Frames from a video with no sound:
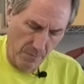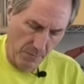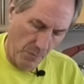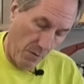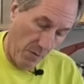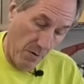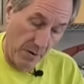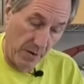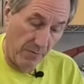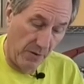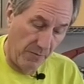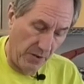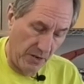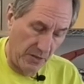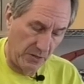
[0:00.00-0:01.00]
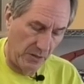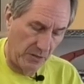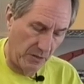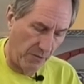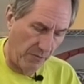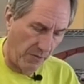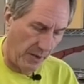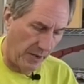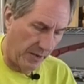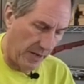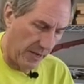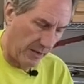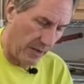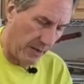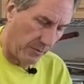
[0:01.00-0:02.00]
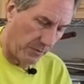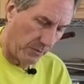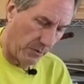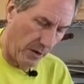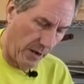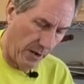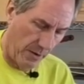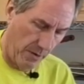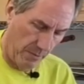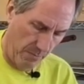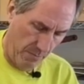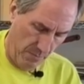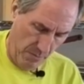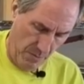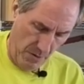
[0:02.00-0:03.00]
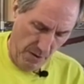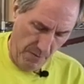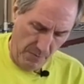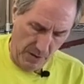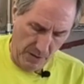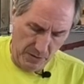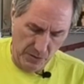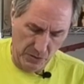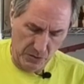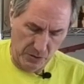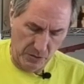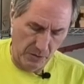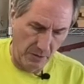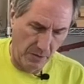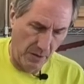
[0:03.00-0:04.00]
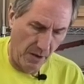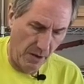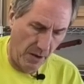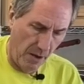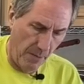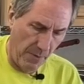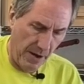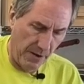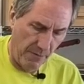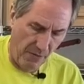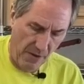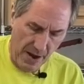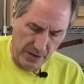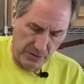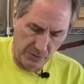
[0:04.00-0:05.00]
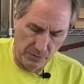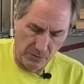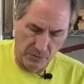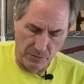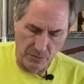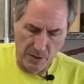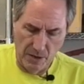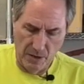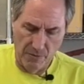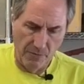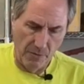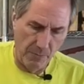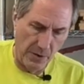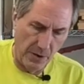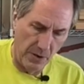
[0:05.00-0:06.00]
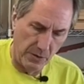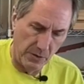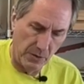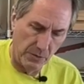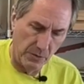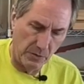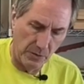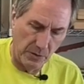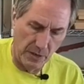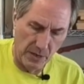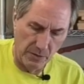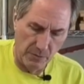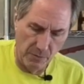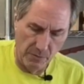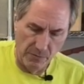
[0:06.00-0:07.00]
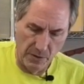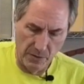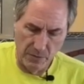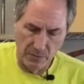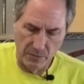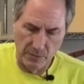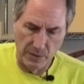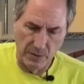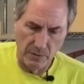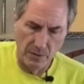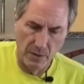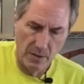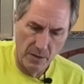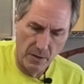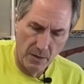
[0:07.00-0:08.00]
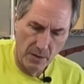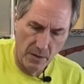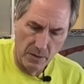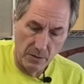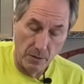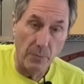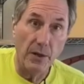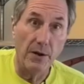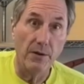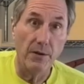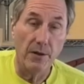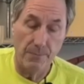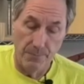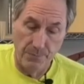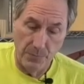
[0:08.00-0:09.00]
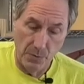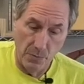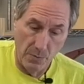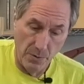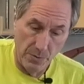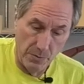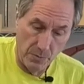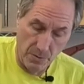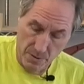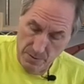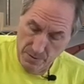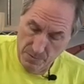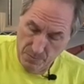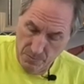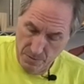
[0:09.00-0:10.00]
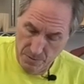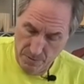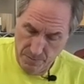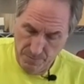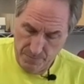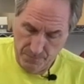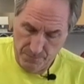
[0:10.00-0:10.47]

or even if it is easy to find, I'll, I'll try and give you at least a manufacturer's link, and from there you can usually get to a vendor's link, depending on where you are in the world.